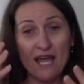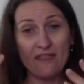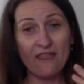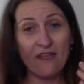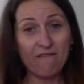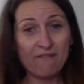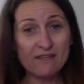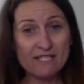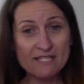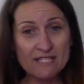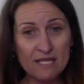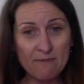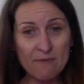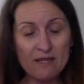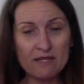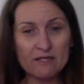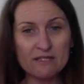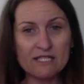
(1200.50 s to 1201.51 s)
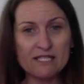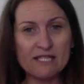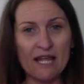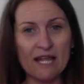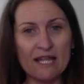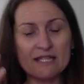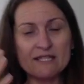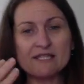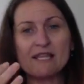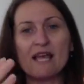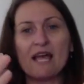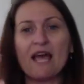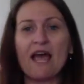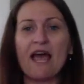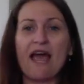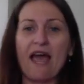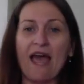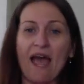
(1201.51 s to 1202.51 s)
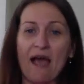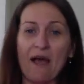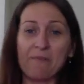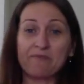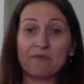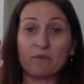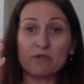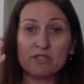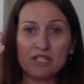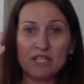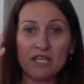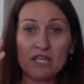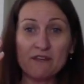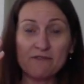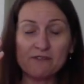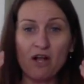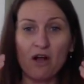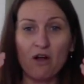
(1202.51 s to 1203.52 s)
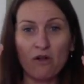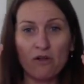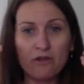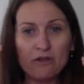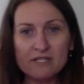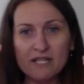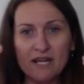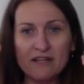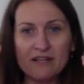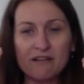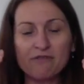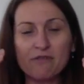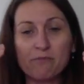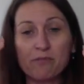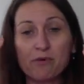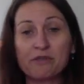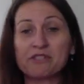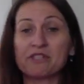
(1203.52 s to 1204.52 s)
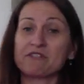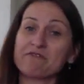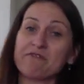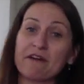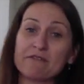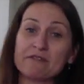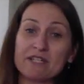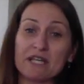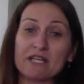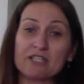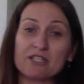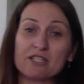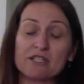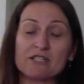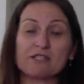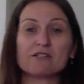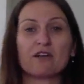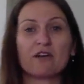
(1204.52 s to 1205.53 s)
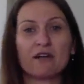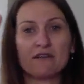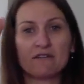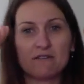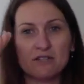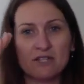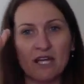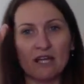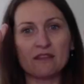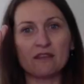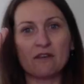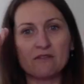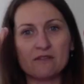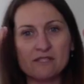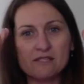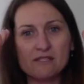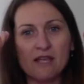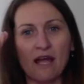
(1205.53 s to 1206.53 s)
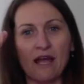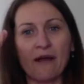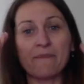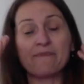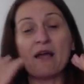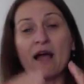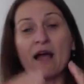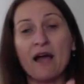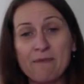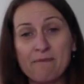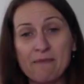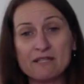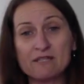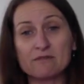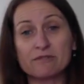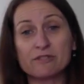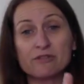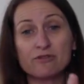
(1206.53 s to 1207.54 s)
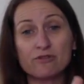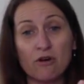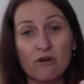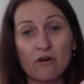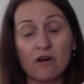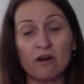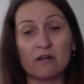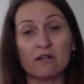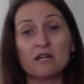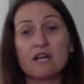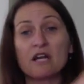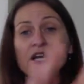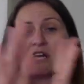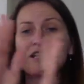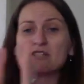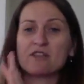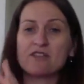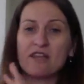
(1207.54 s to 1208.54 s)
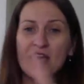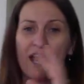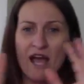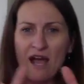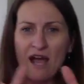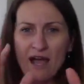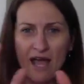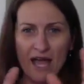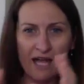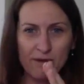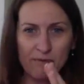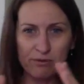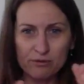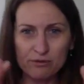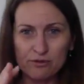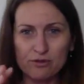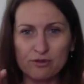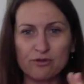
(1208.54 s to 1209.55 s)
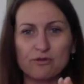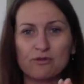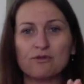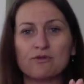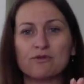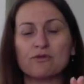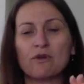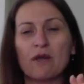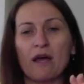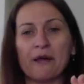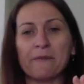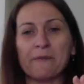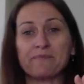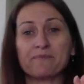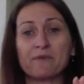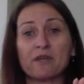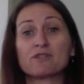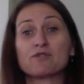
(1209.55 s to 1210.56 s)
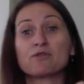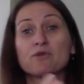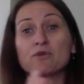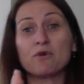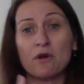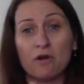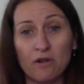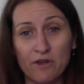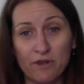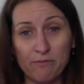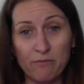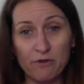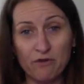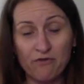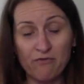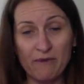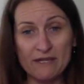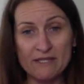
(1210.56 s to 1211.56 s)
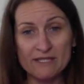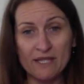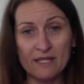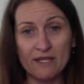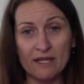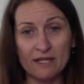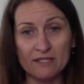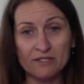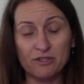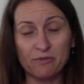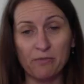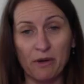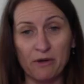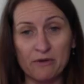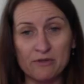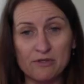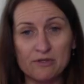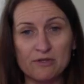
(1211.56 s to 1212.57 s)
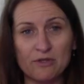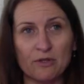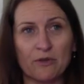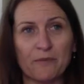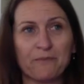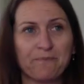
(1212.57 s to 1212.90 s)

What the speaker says: that vestibular sense, which gives all those kind of important foundations to get those eye muscles stronger So they are able to do all the movements that they are supposed to.